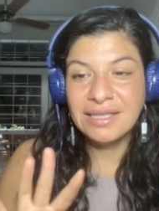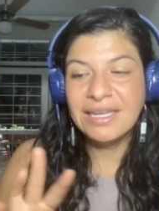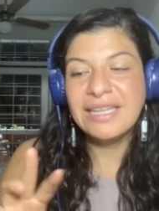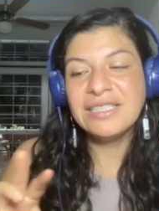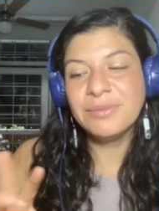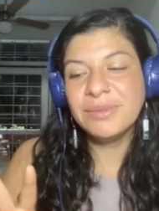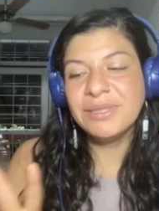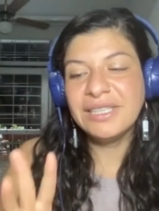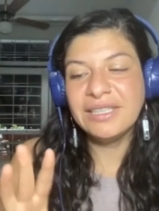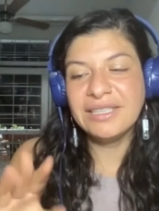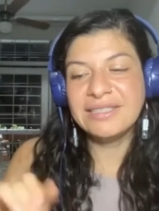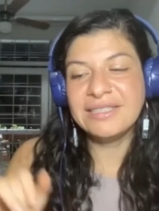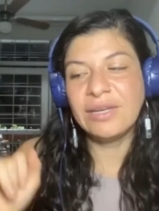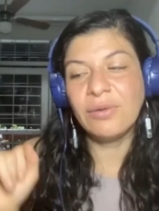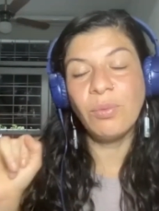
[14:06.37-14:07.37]
And it's
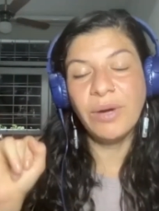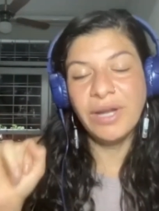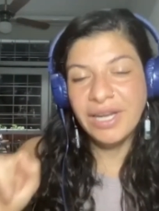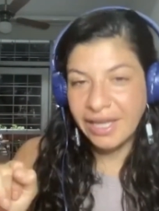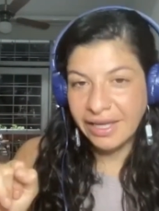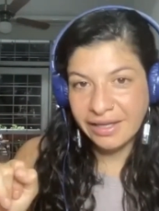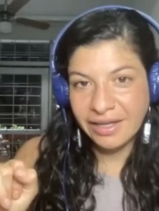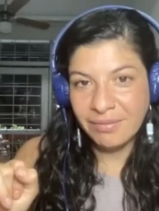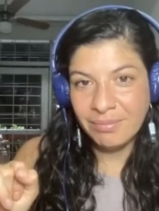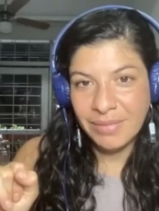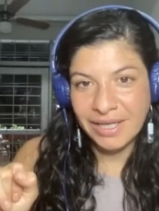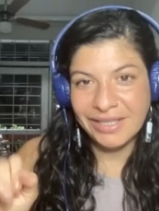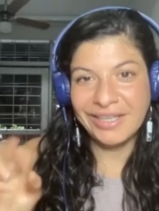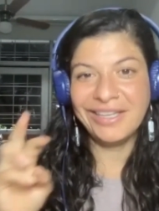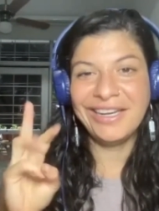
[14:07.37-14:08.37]
like 1 income
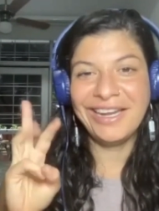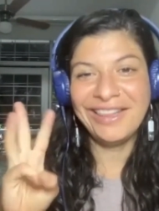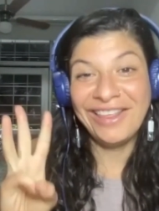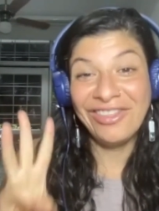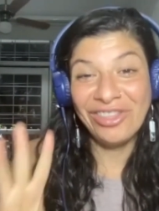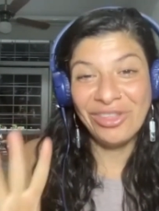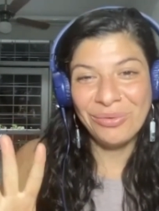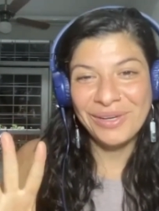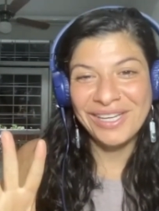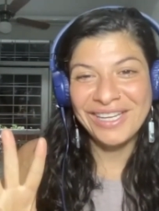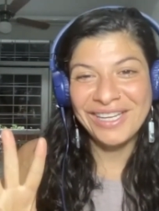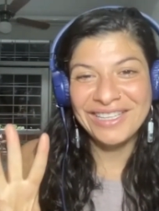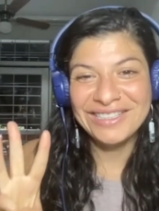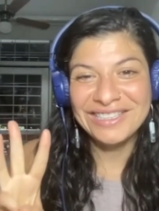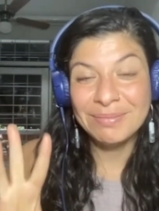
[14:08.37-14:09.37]
bucket and then
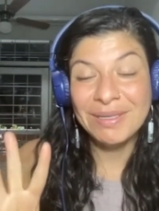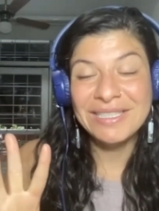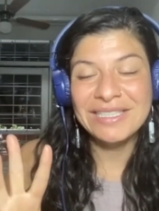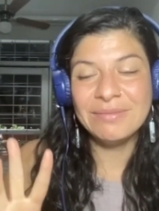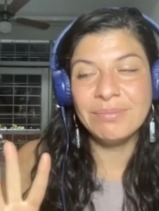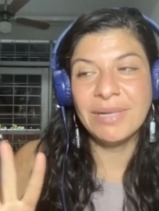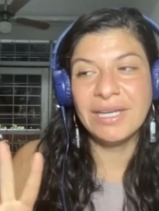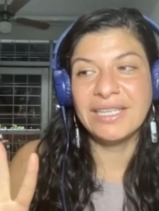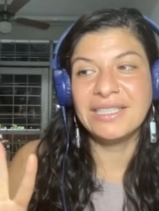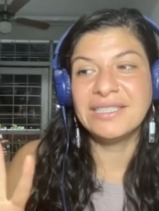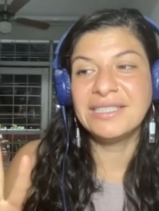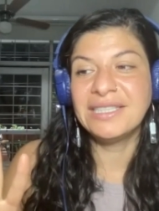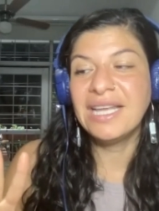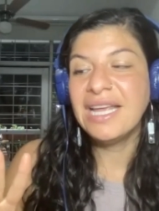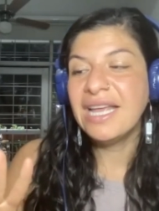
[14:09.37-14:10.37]
3 spending
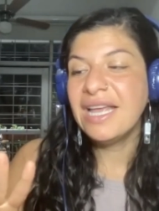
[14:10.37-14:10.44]
buckets,